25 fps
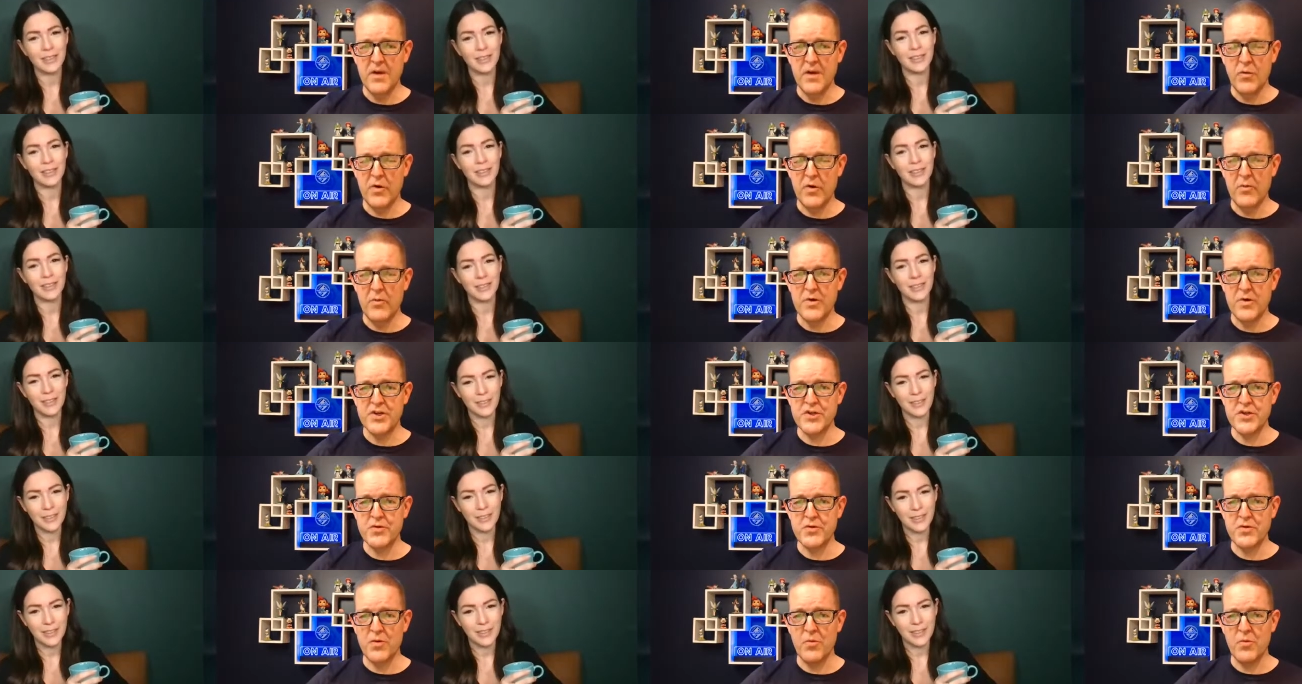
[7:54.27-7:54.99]
Speaker 1: we
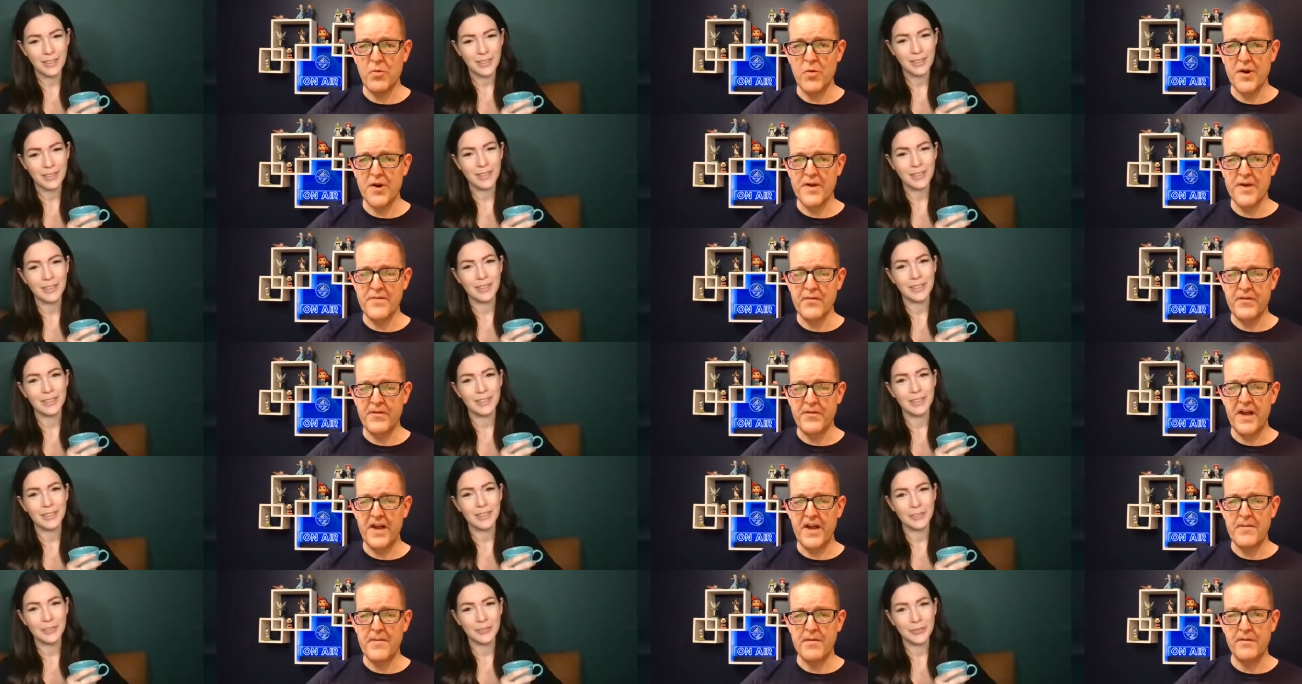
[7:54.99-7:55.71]
wish you a wonderful
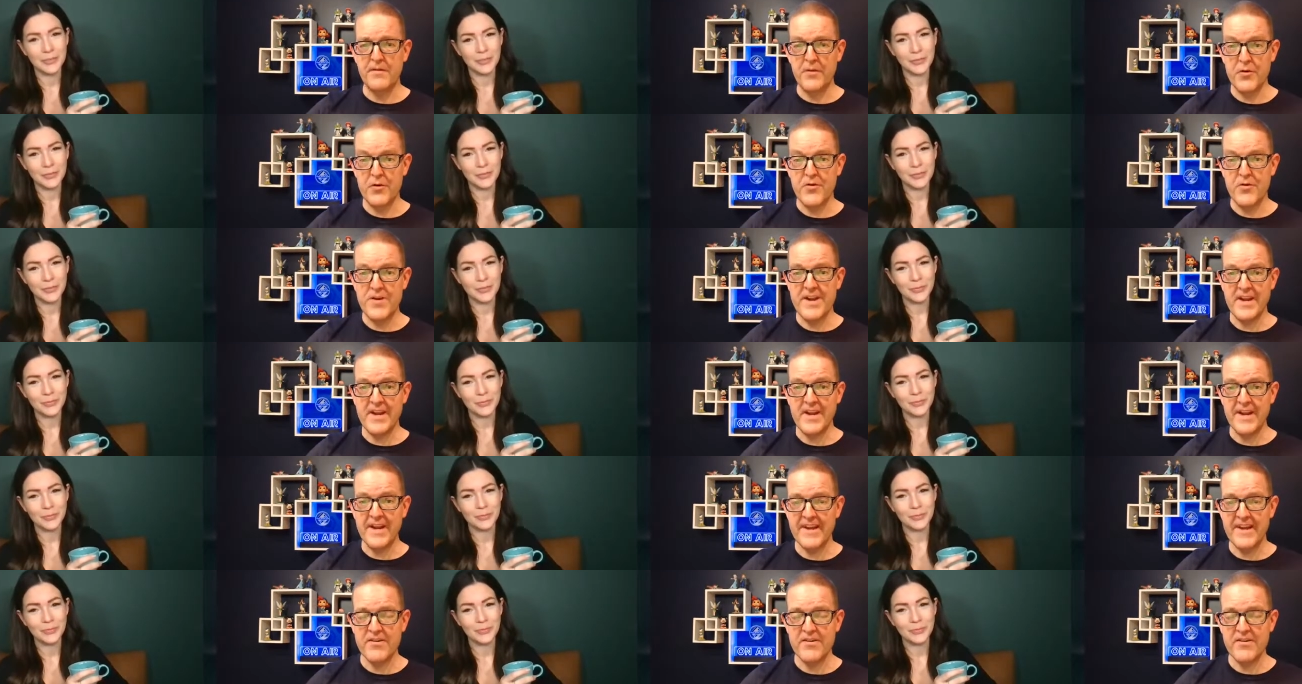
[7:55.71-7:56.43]
time of
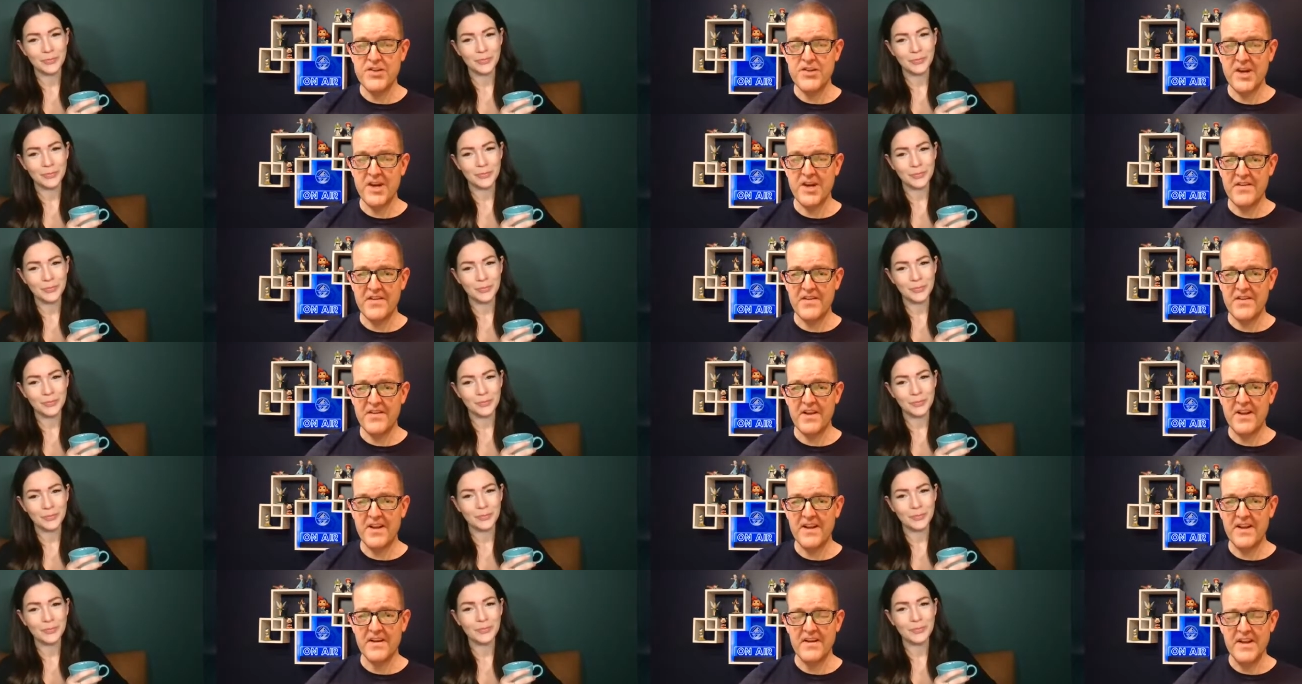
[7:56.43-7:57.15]
learning and
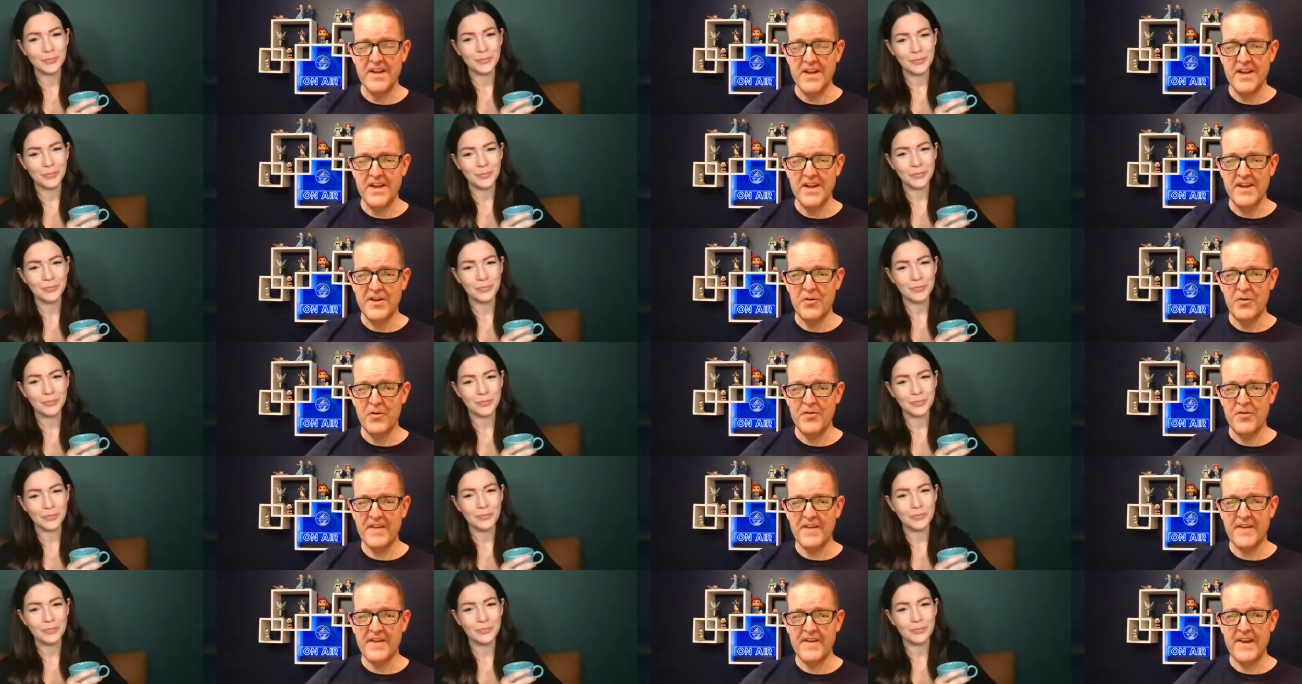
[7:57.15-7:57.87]
energizing. And
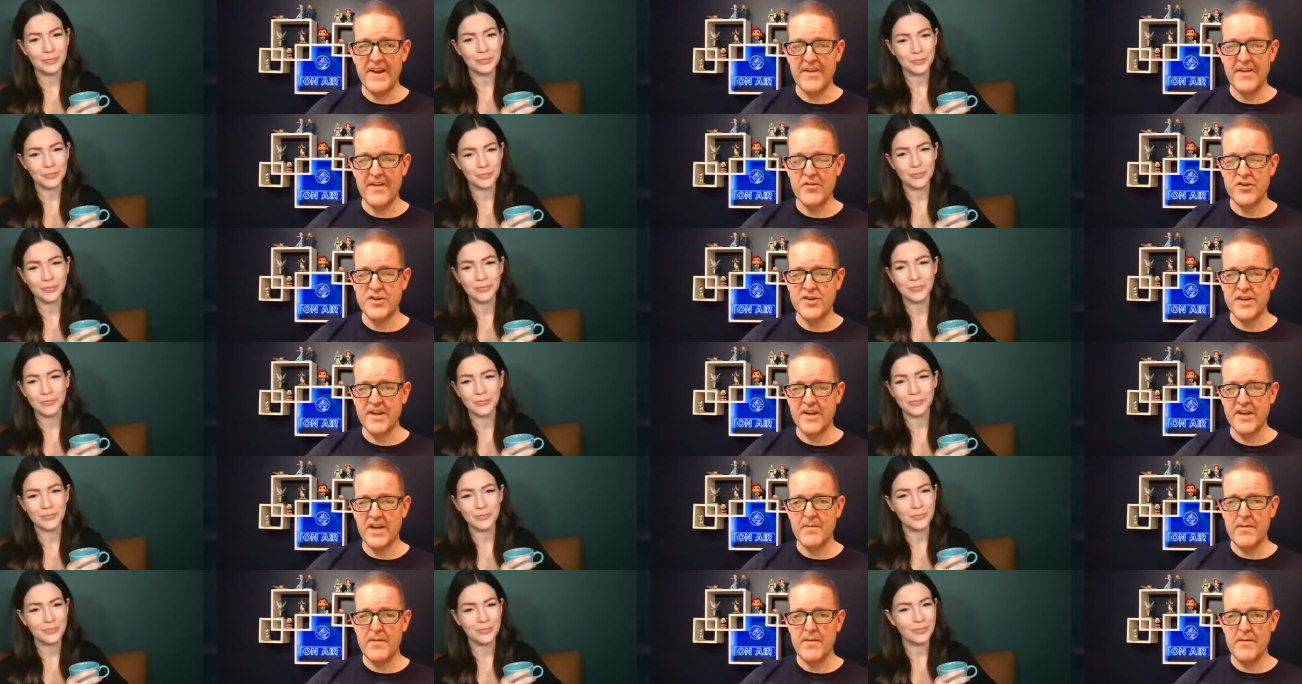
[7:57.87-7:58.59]
you'll take that
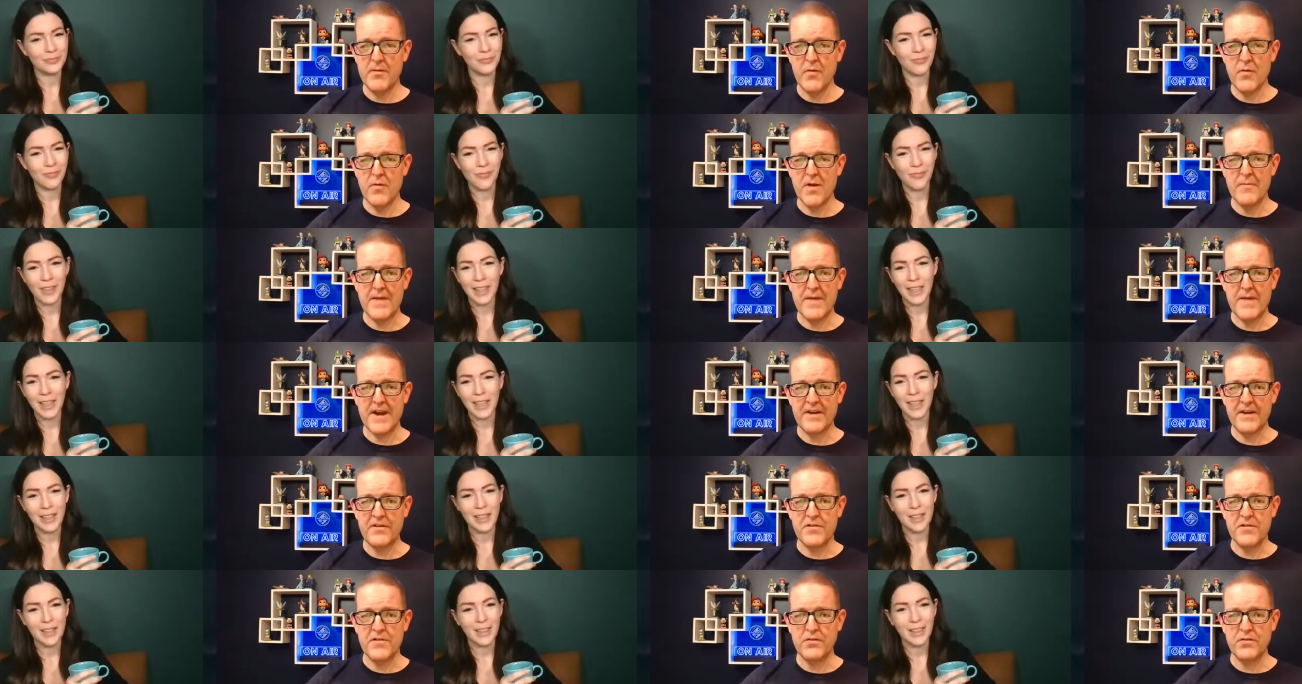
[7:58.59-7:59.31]
energy and commitment right
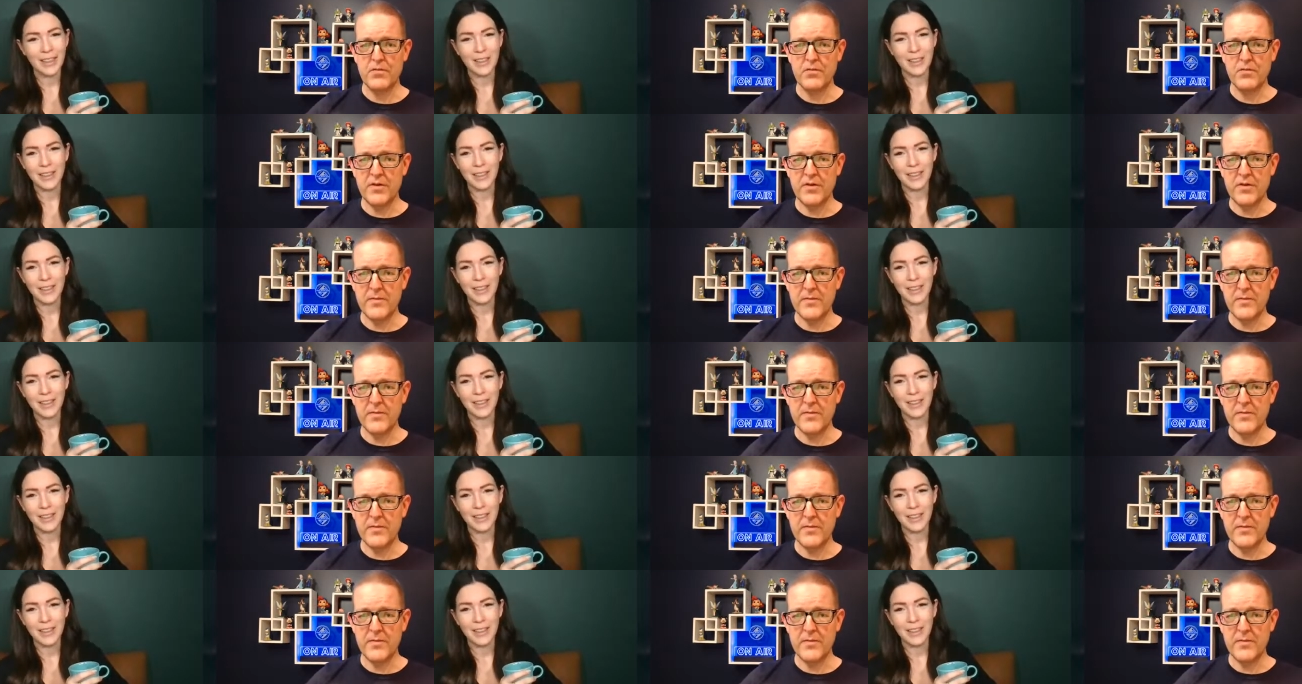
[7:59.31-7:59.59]
back to your school